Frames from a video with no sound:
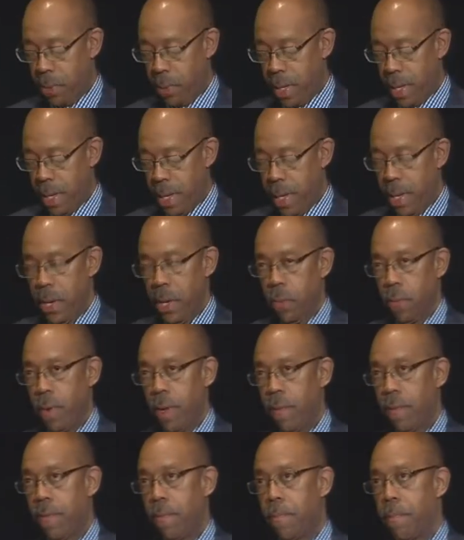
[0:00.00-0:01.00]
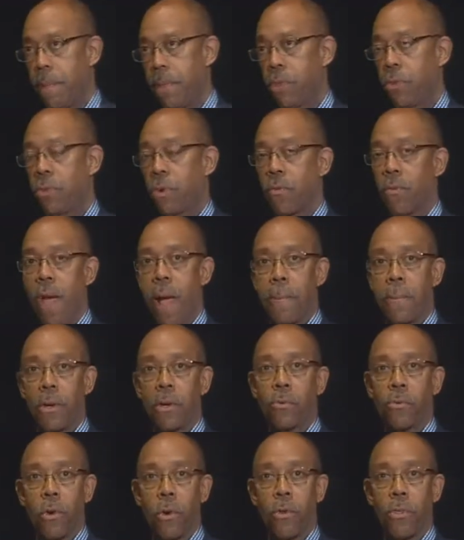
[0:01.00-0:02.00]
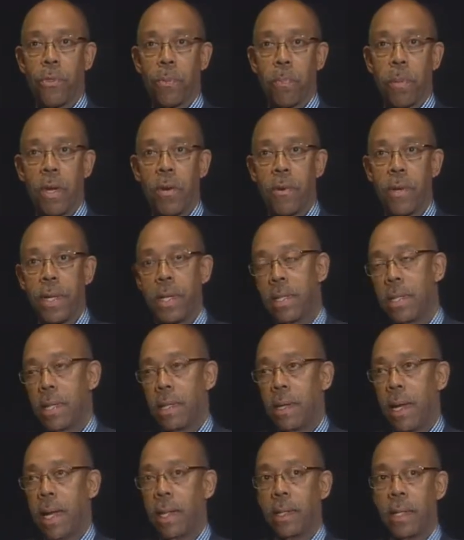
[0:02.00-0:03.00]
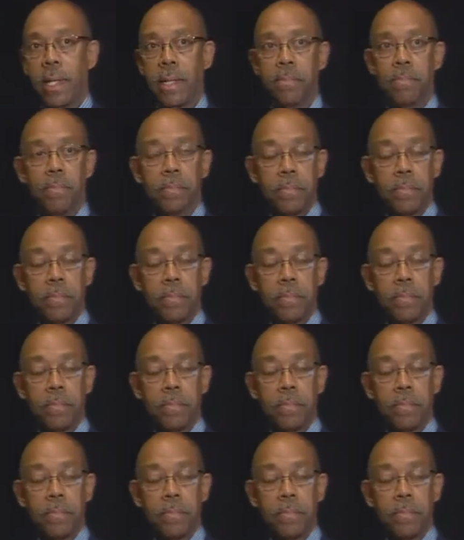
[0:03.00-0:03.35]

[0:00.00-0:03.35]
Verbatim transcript: We, we've been through a rapid growth period lately,